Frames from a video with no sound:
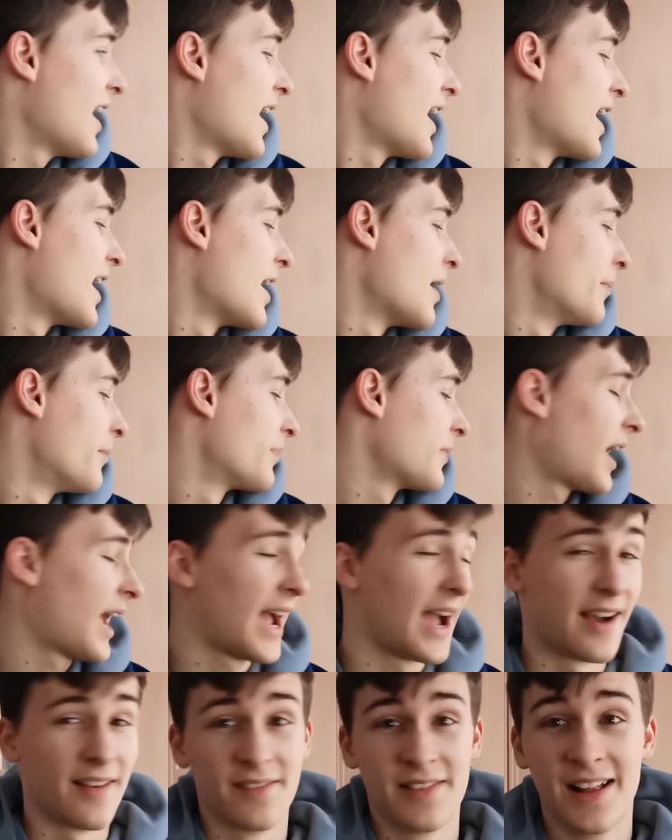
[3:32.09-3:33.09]
I
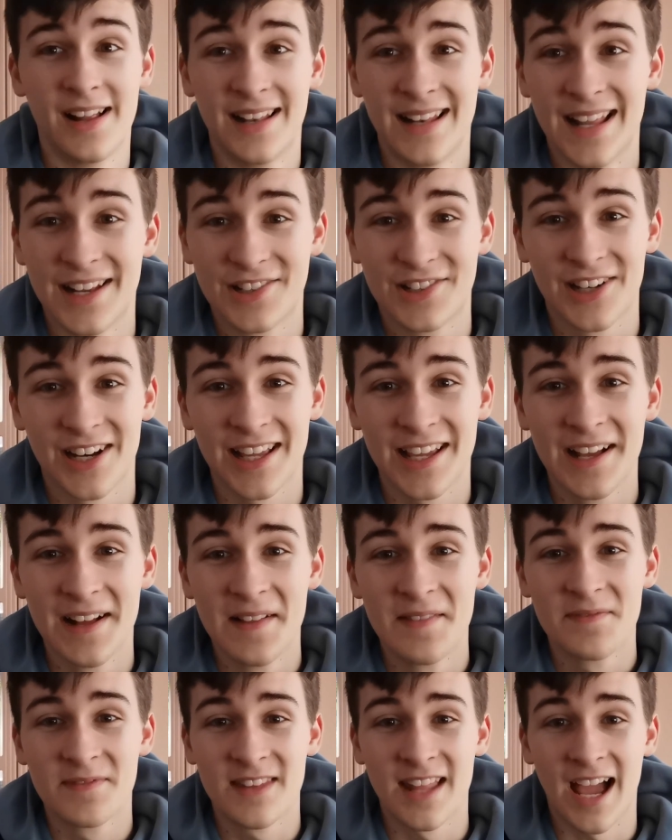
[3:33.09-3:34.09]
have literally,
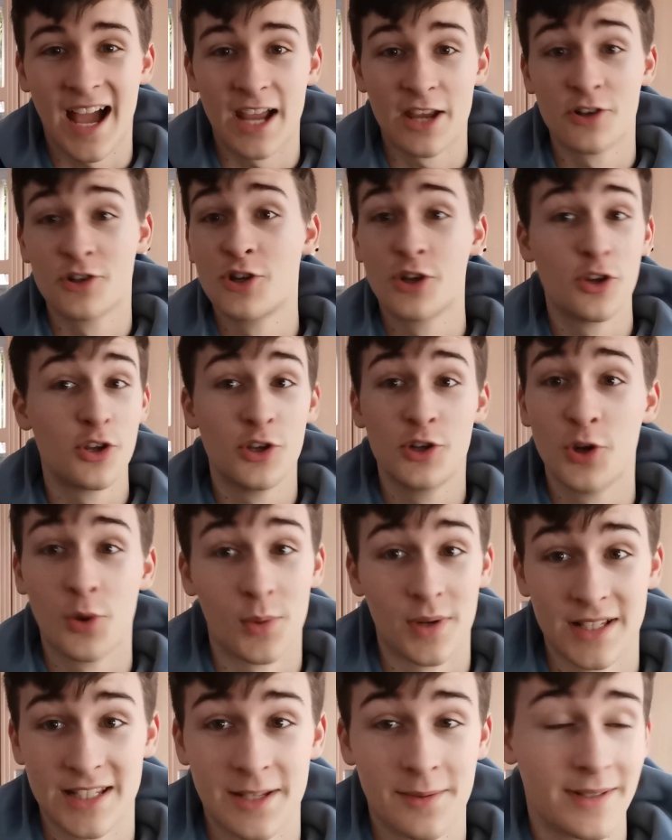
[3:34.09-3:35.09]
you don't
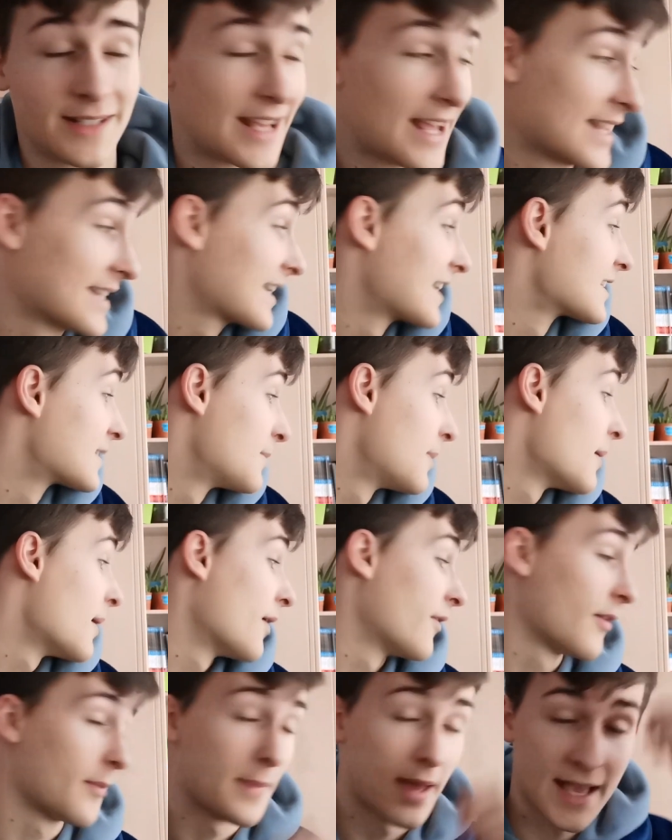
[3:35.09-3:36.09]
want to see my desk, it's a bit
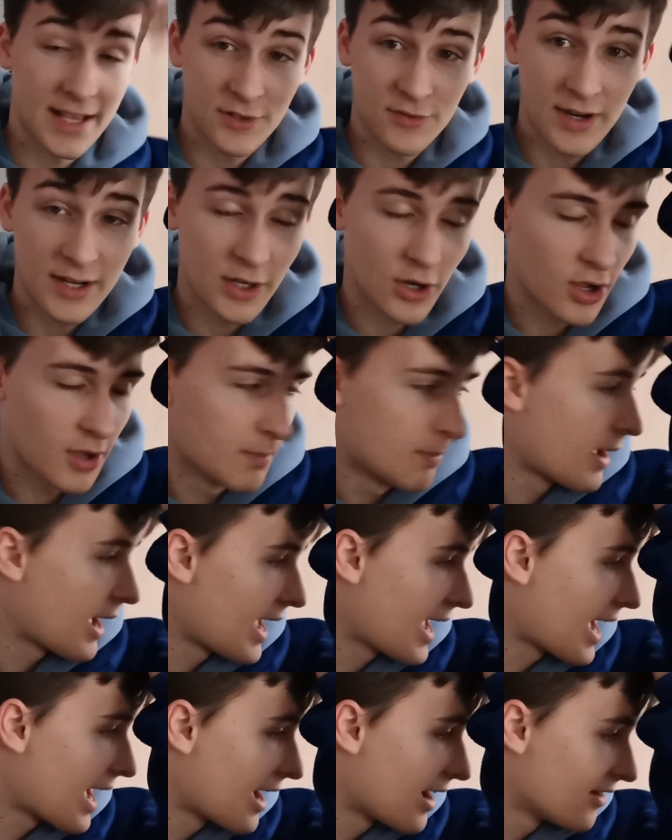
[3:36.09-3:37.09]
of a mess right now, but
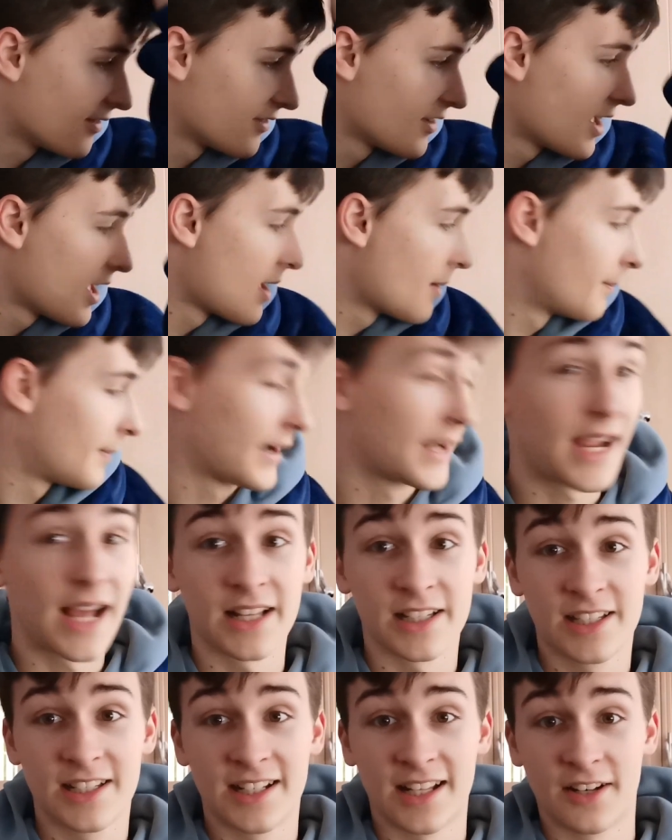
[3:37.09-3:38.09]
I have my
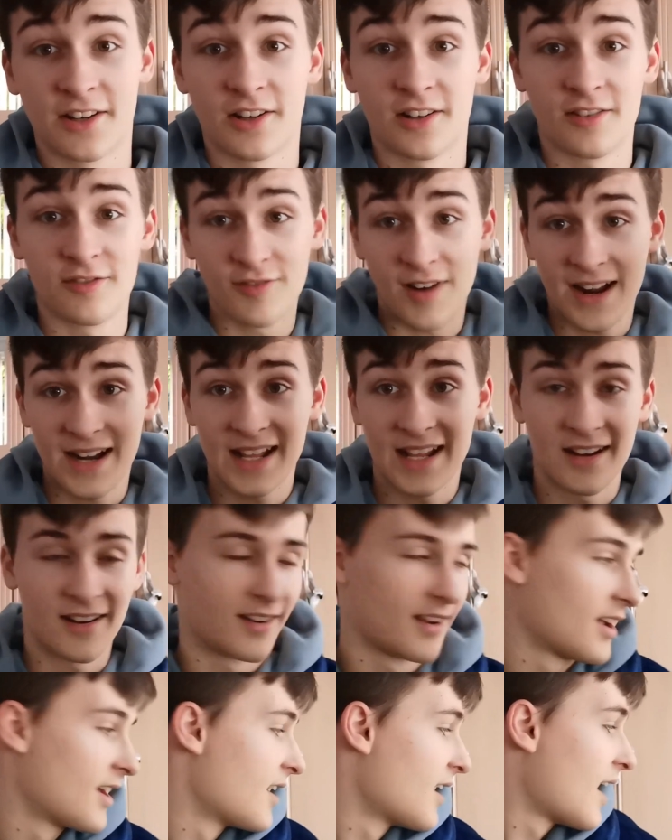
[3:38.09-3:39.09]
calculator right
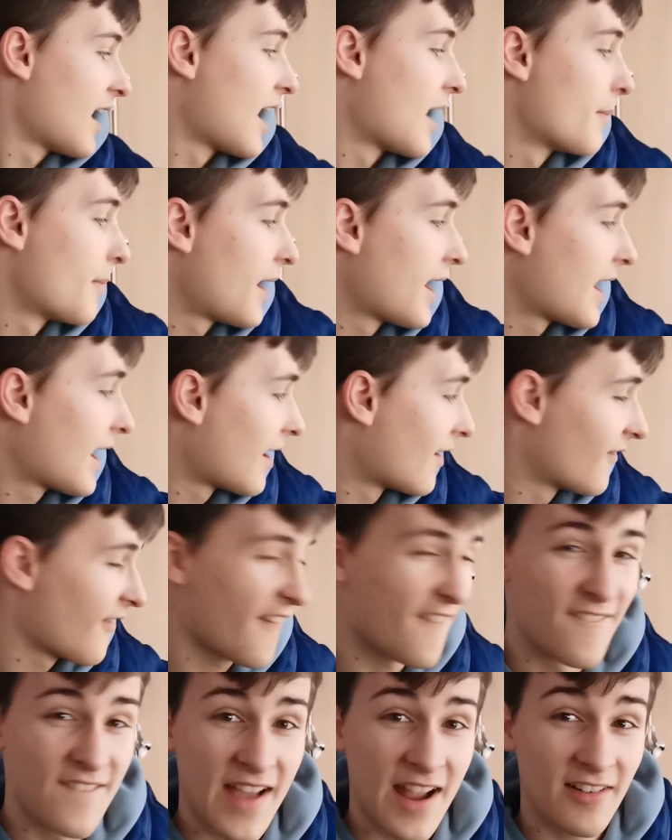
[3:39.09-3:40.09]
here. I have
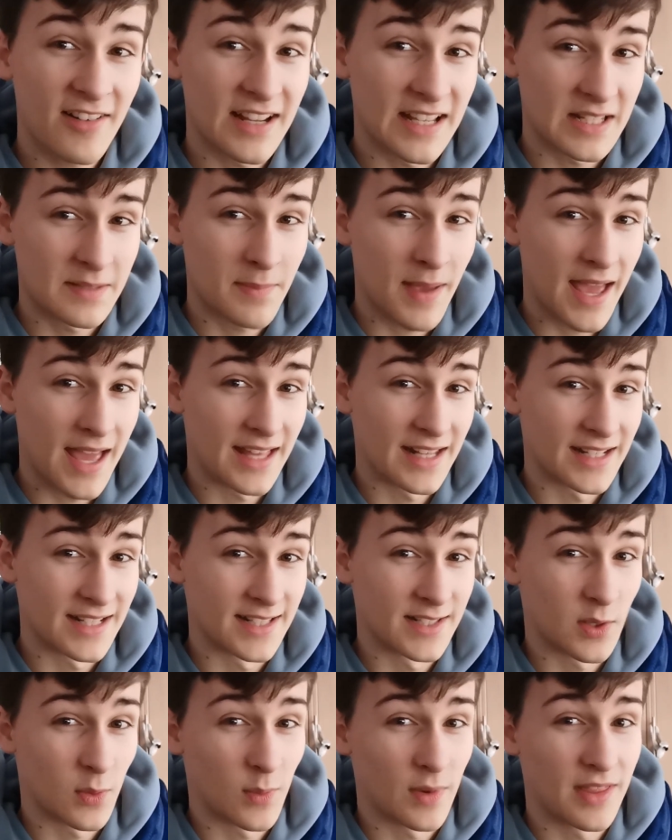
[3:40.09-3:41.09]
various
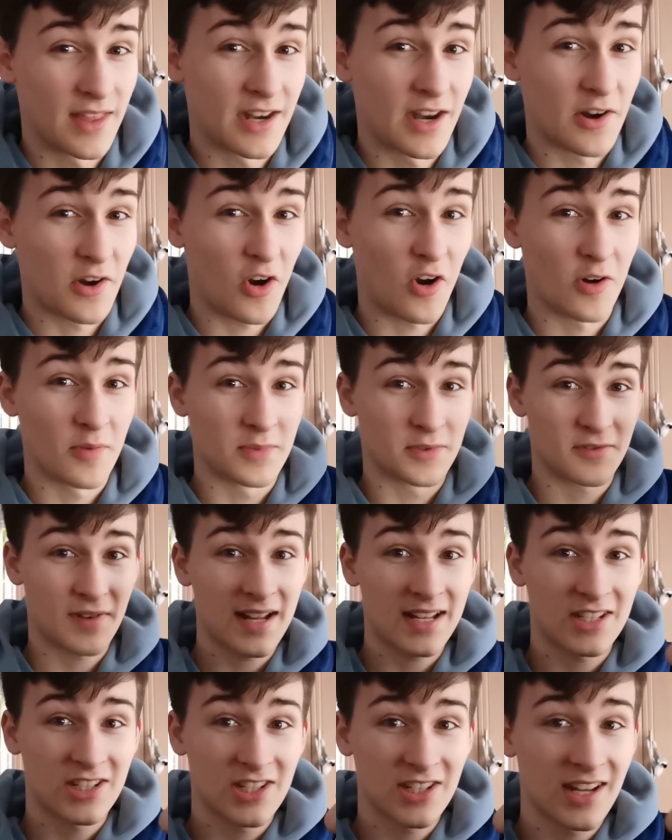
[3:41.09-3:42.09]
pens within an arm's
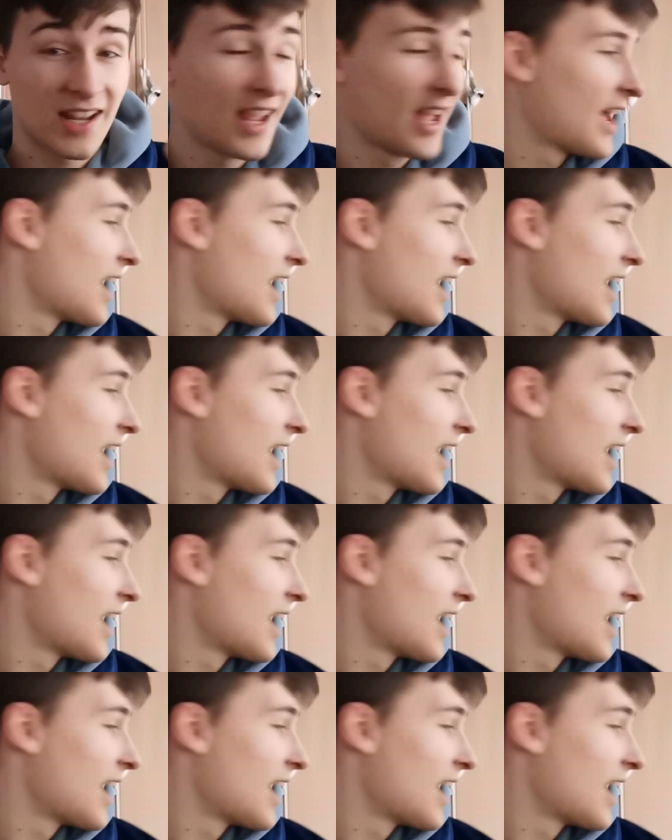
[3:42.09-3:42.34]
reach.